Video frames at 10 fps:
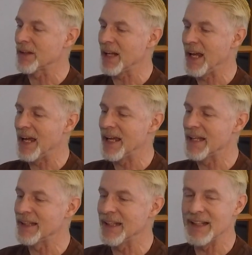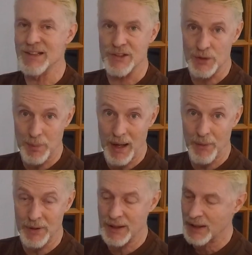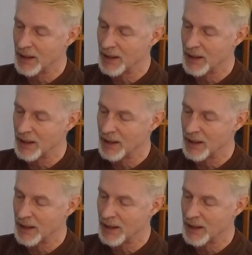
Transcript: and it is underpowered.